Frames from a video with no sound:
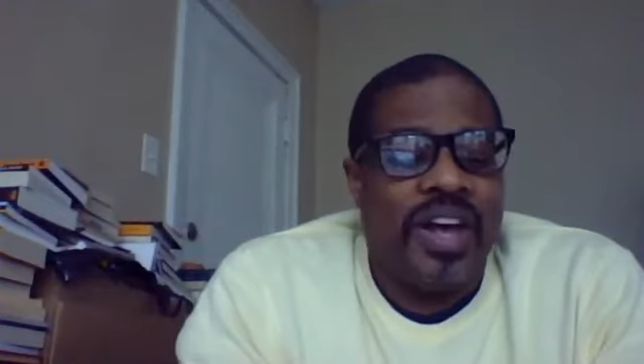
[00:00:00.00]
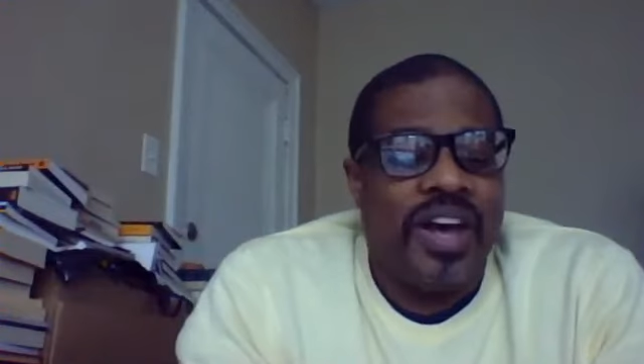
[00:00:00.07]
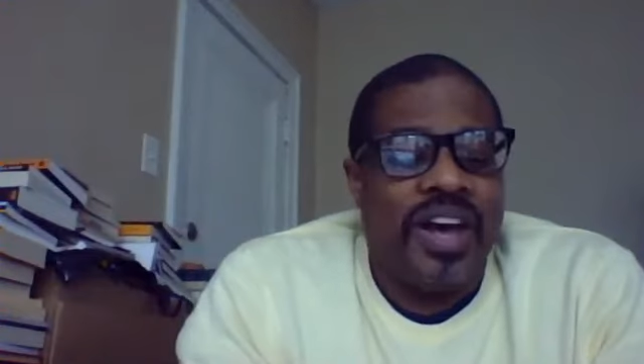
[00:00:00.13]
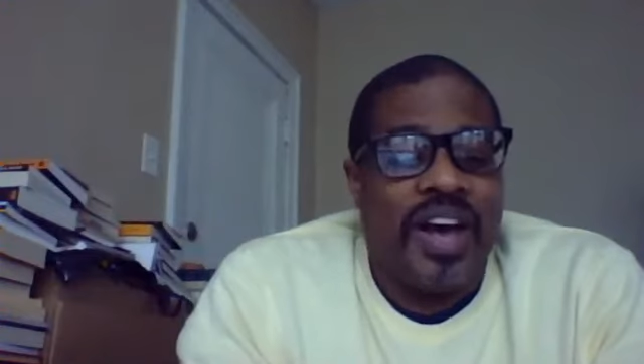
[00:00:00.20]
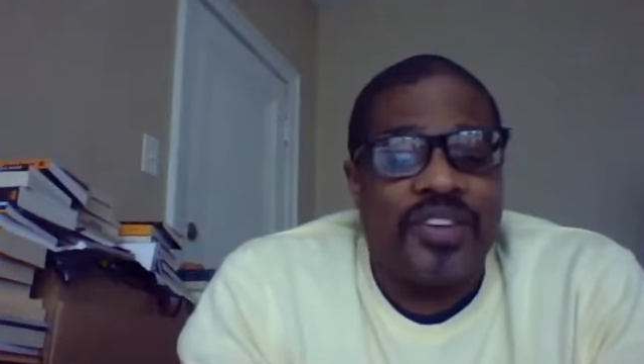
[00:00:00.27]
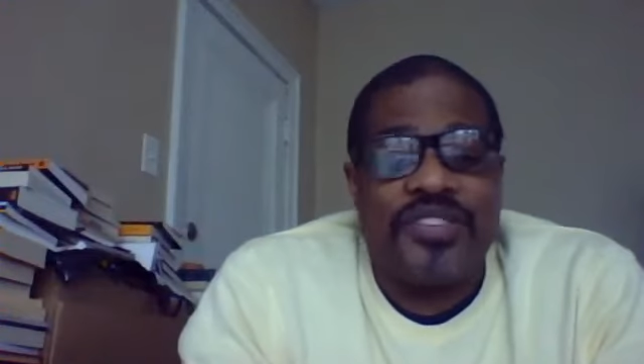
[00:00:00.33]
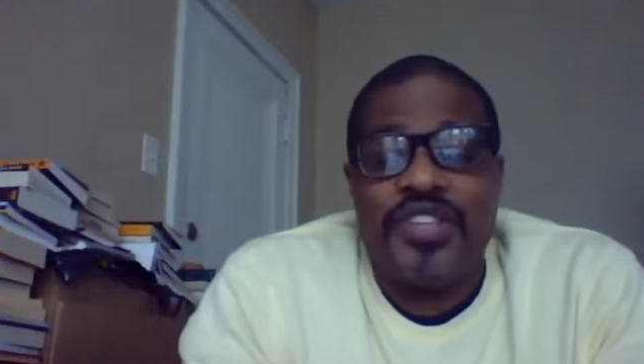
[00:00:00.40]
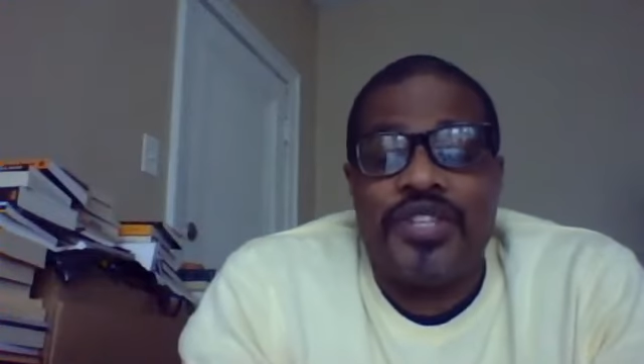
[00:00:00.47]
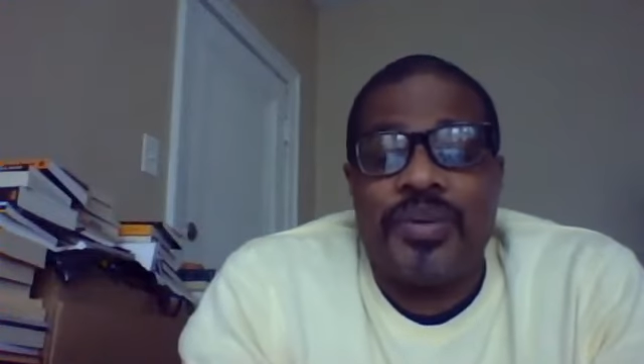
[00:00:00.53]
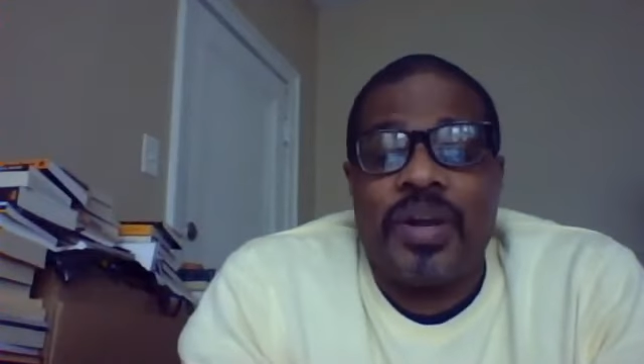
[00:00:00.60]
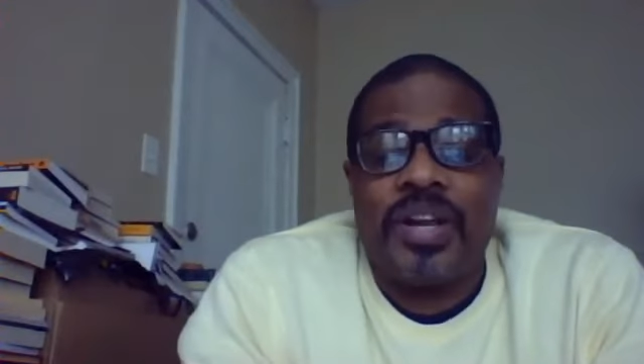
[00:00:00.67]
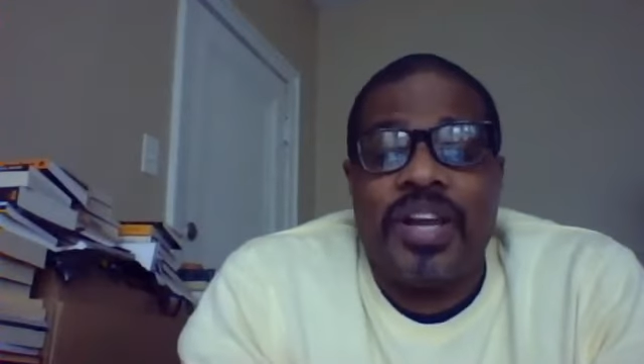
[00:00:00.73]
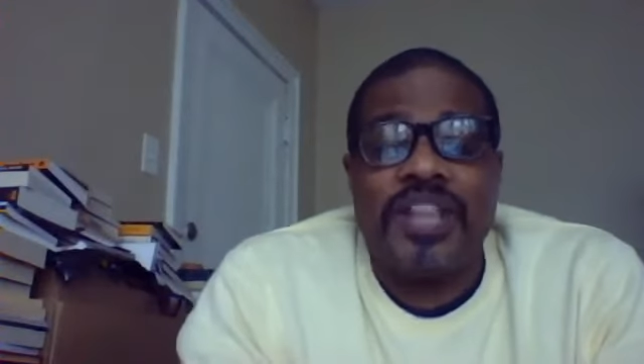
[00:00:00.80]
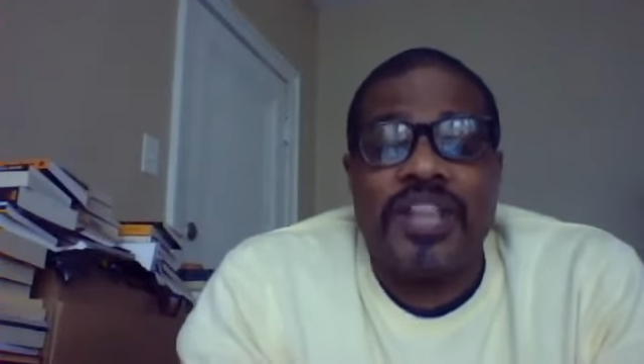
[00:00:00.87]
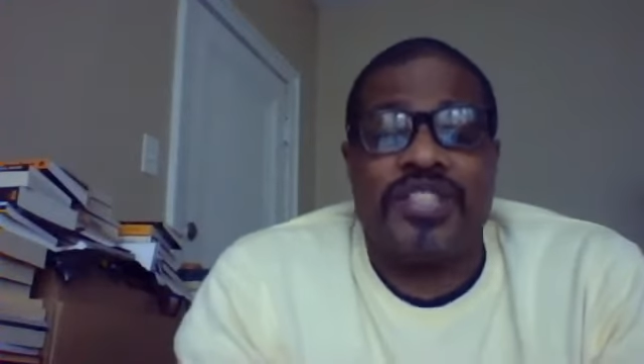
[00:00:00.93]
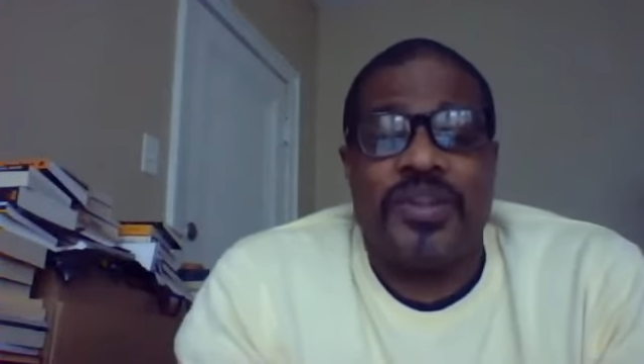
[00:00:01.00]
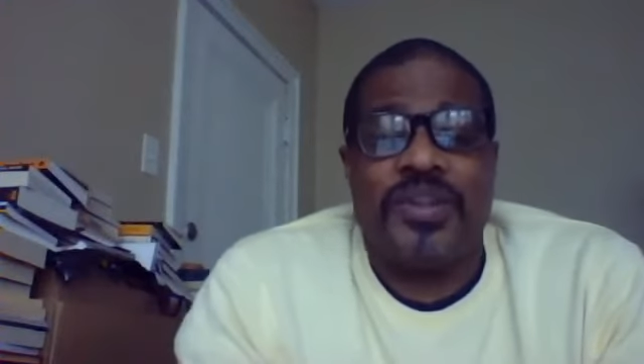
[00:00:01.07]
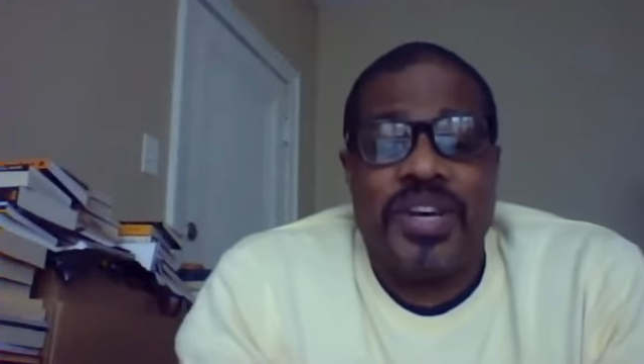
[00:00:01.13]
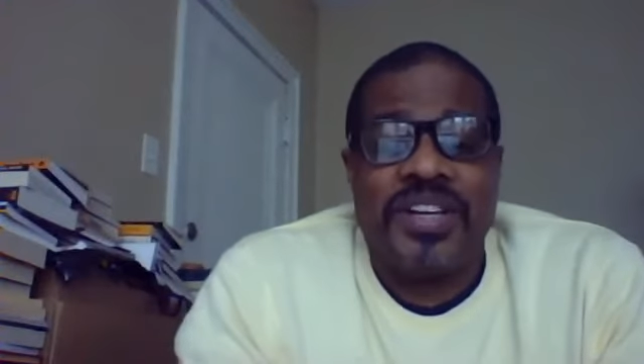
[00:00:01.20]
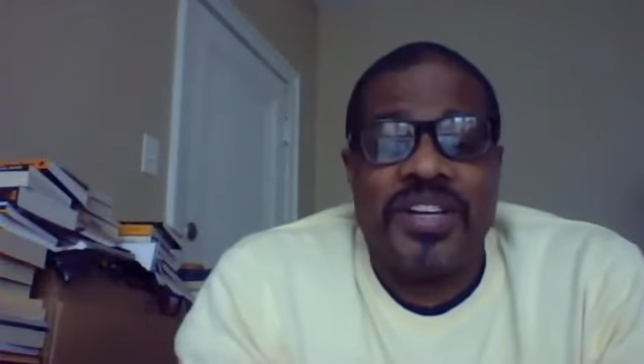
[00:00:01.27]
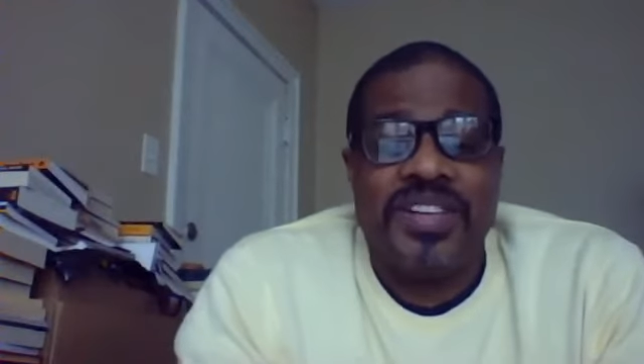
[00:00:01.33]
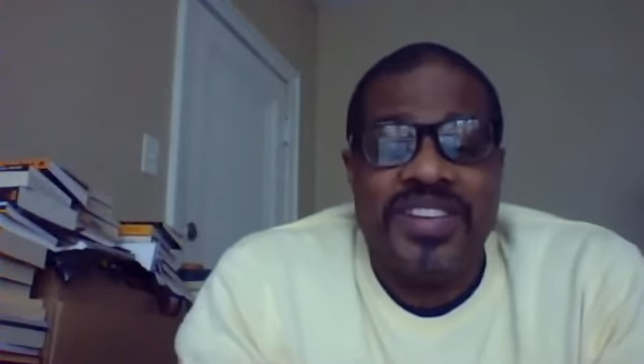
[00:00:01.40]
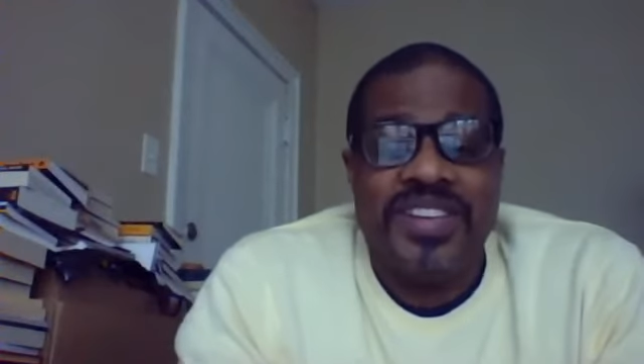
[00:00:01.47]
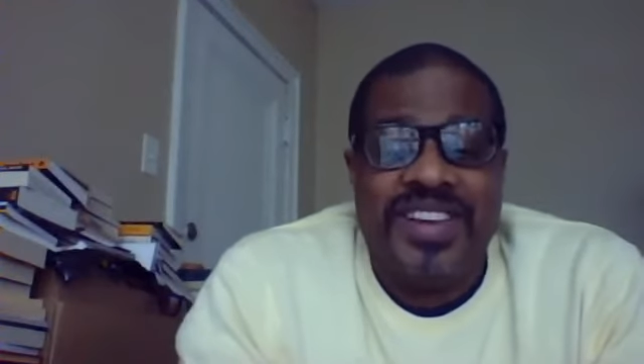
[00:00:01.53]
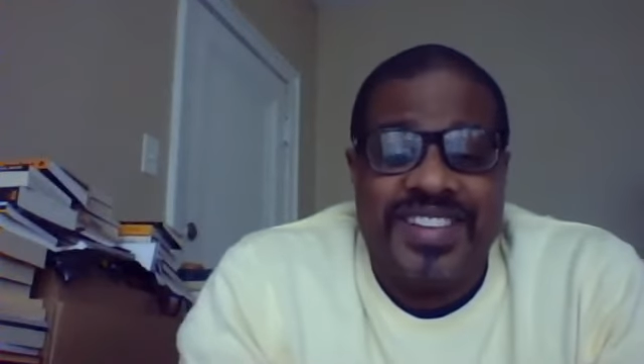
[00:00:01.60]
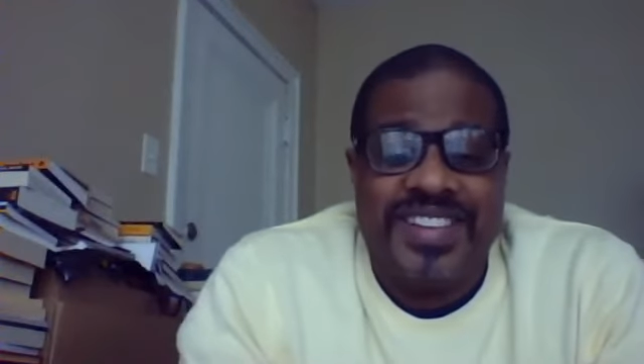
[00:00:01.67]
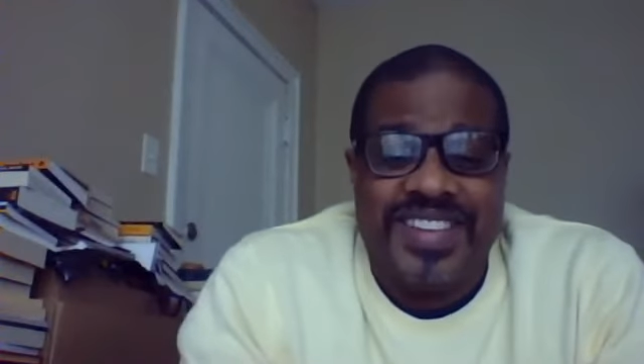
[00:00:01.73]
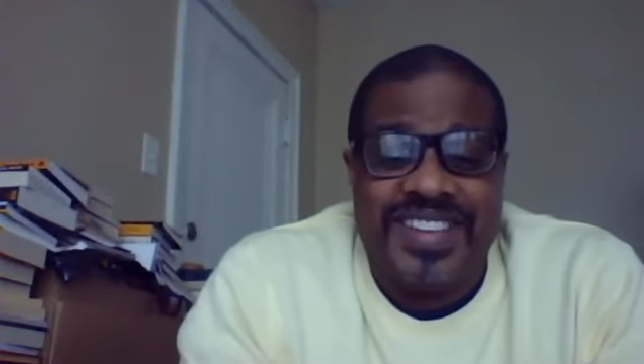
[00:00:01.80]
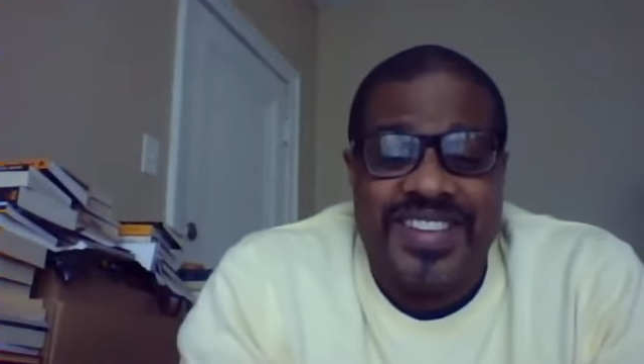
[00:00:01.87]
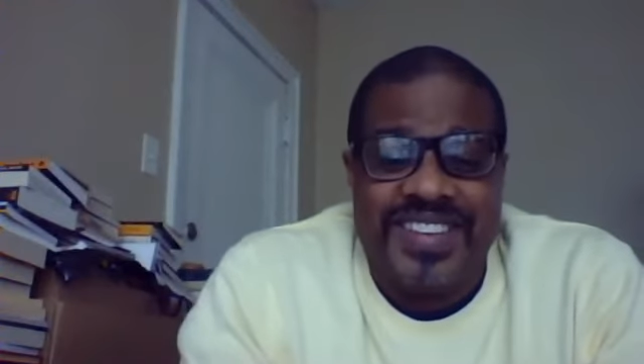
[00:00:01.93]
I'll send you a link to it.
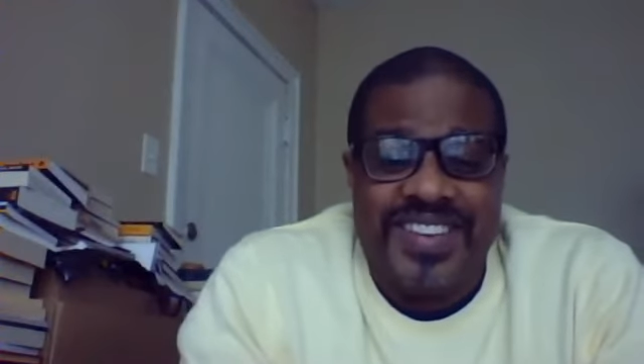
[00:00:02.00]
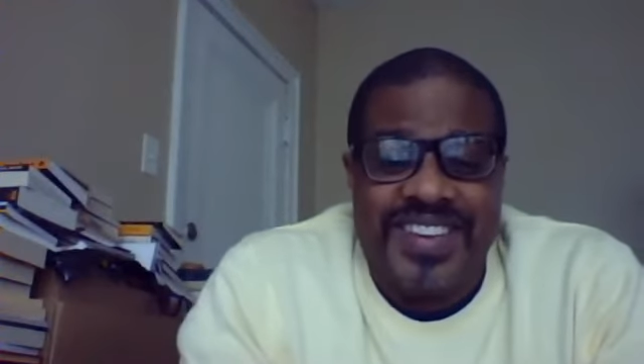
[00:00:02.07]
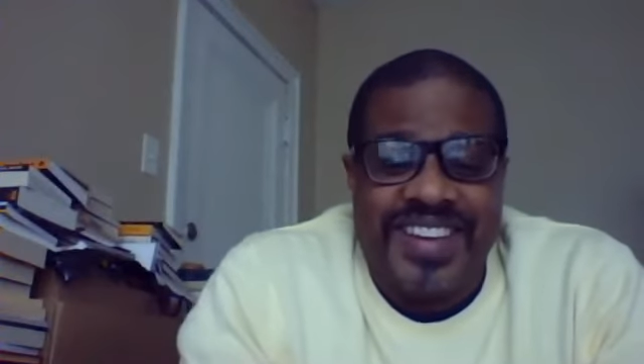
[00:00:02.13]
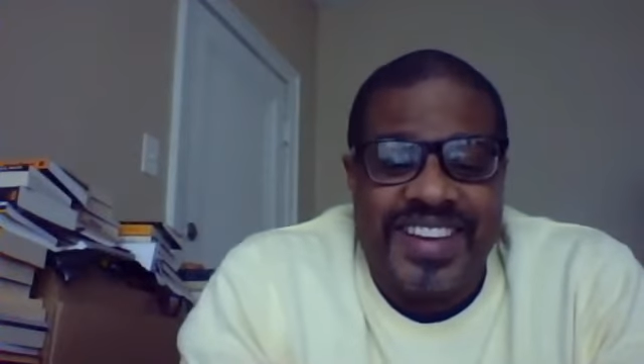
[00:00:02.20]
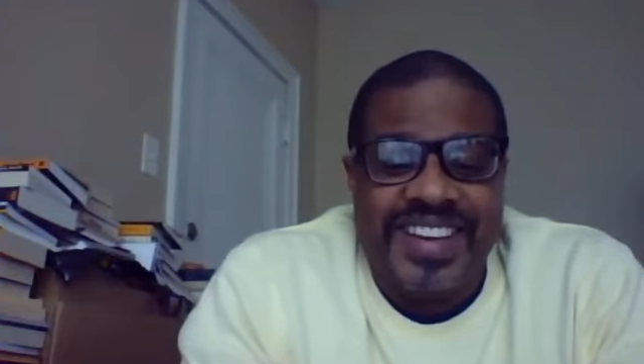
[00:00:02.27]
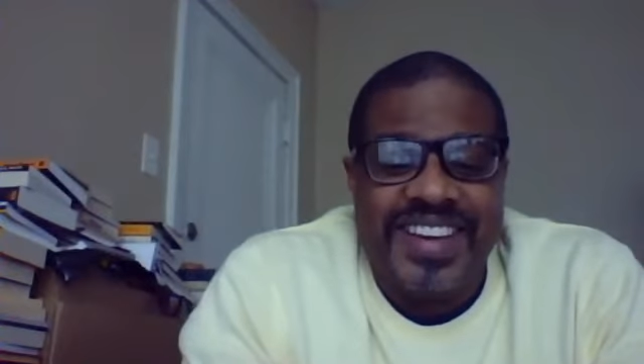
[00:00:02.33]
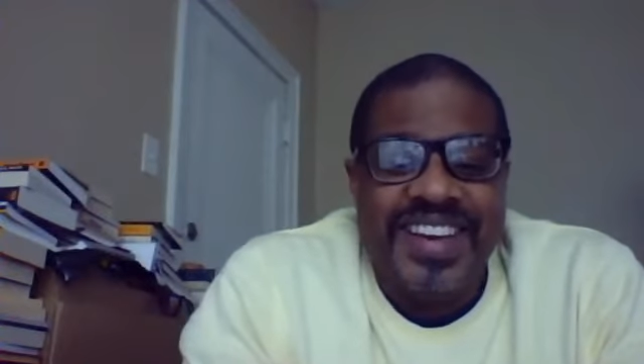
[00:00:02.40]
Send you a link.